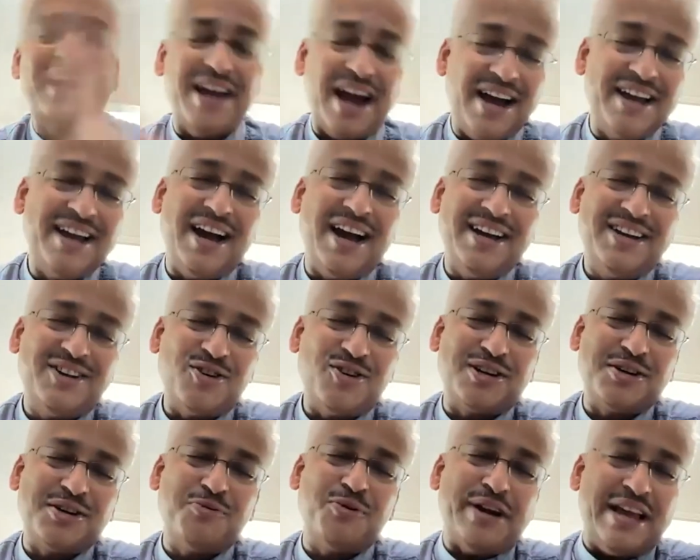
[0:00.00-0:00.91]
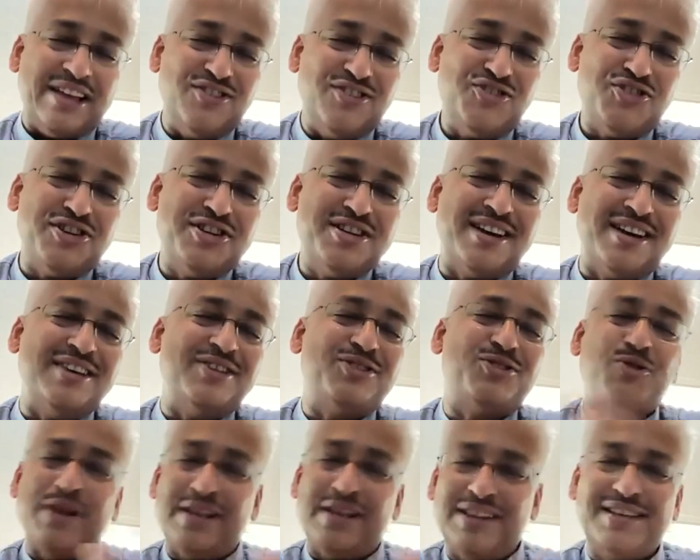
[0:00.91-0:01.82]
I talked about
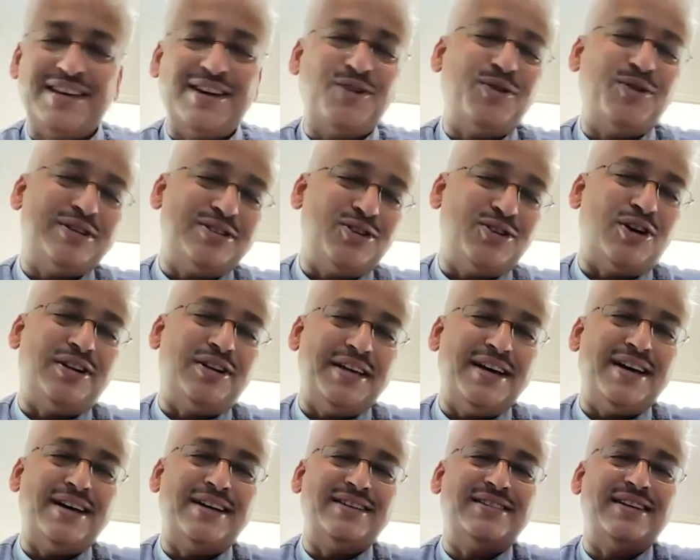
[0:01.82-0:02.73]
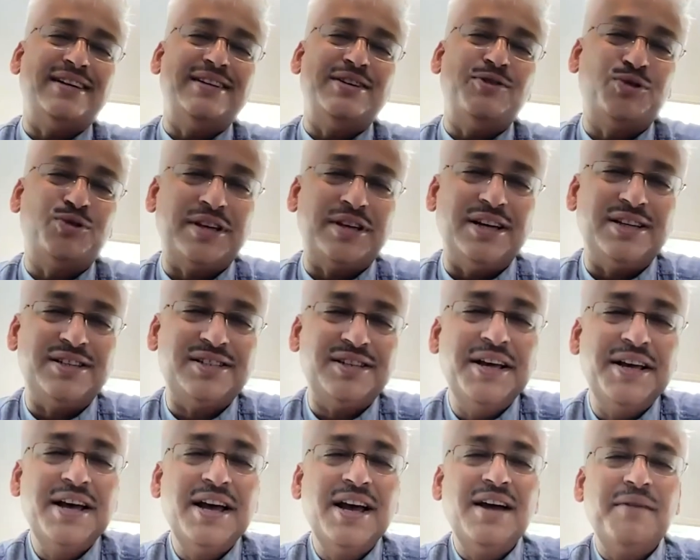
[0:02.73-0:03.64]
engineering, so healthcare was not there as a use case.
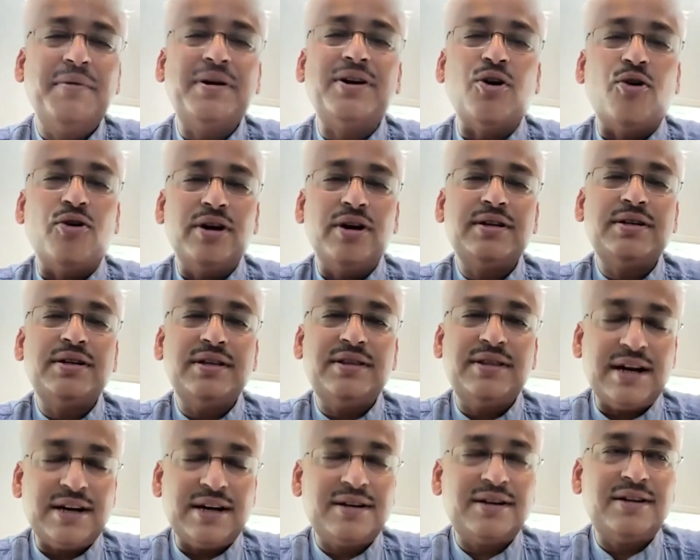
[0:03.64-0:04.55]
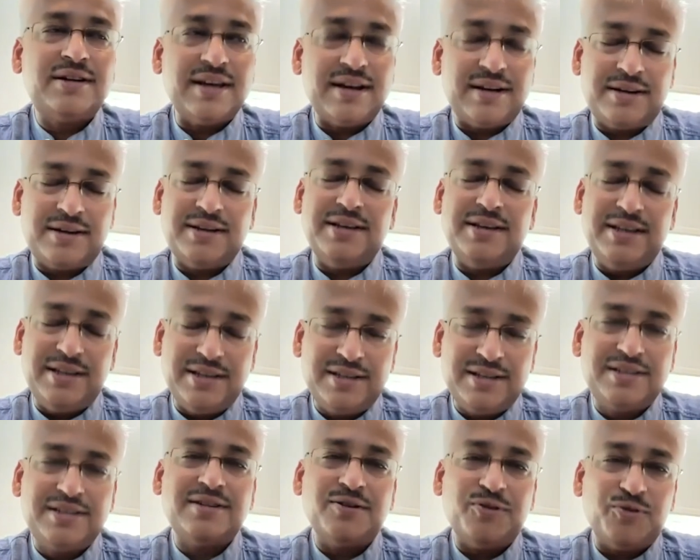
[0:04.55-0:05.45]
Right. Honestly, that
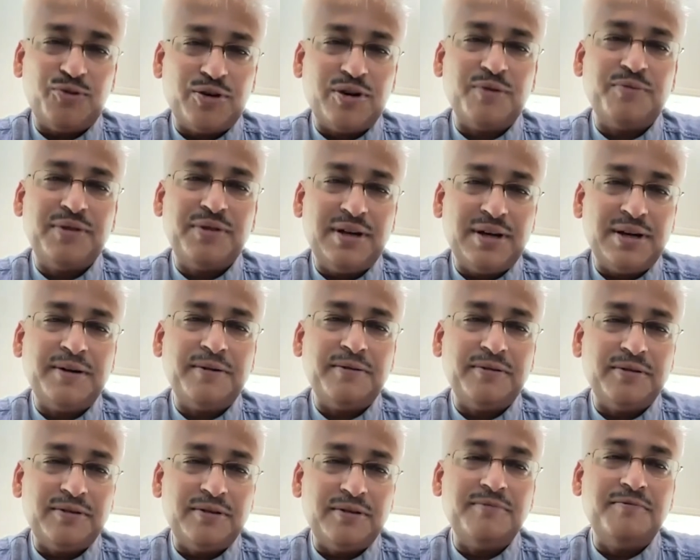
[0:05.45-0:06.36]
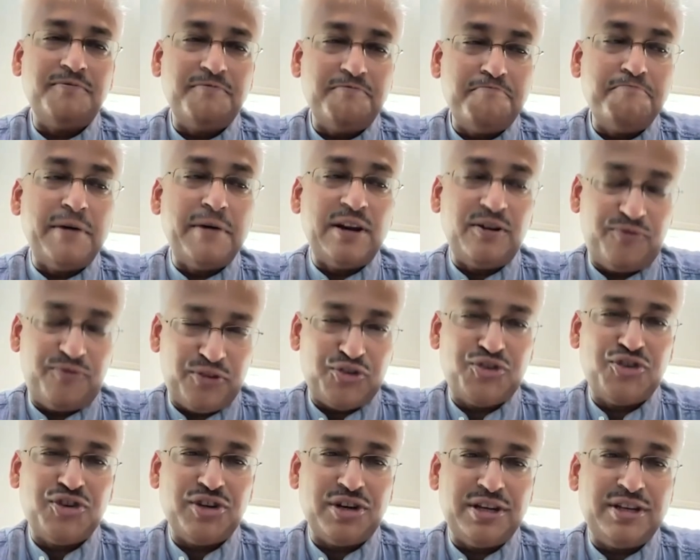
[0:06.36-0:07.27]
is one of the
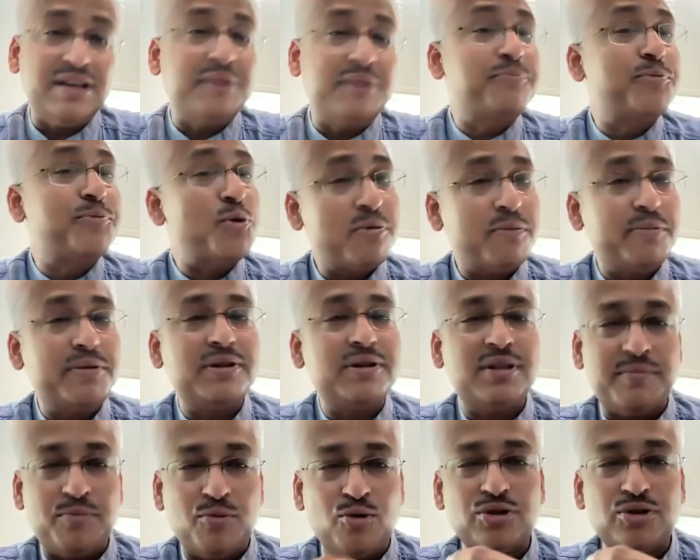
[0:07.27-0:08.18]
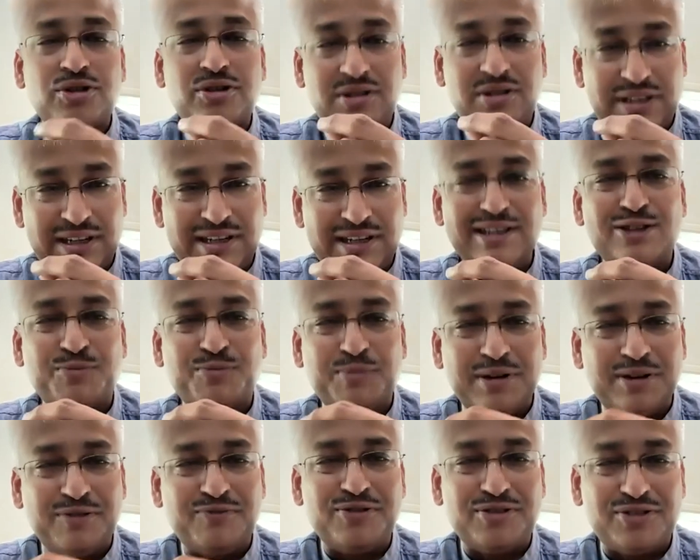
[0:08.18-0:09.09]
beneficiaries and probably the most serious
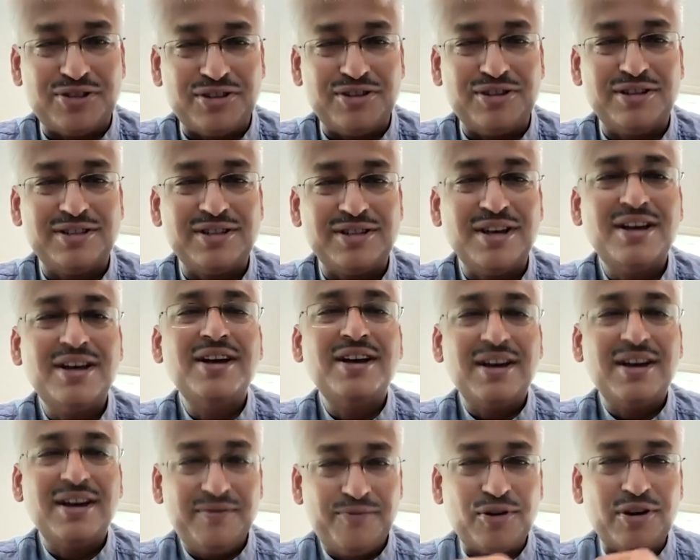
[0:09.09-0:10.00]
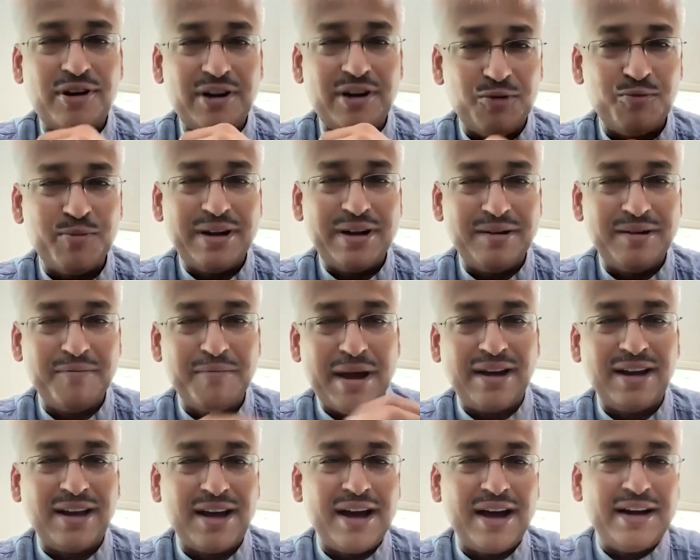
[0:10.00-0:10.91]
beneficiaries for
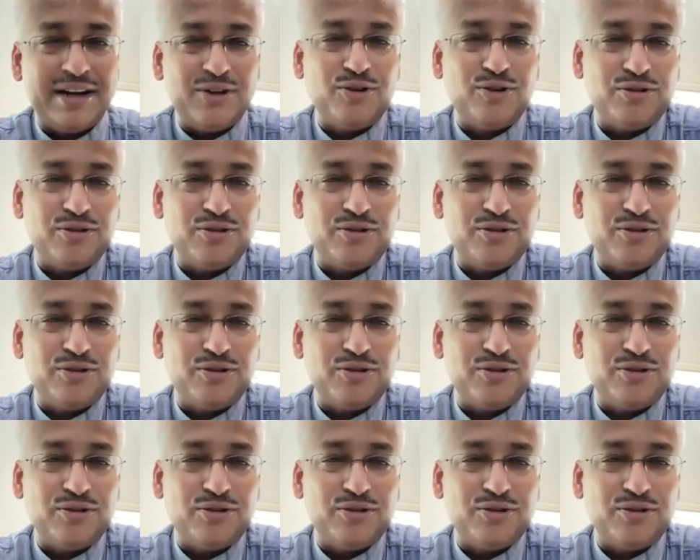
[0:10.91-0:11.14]
mankind,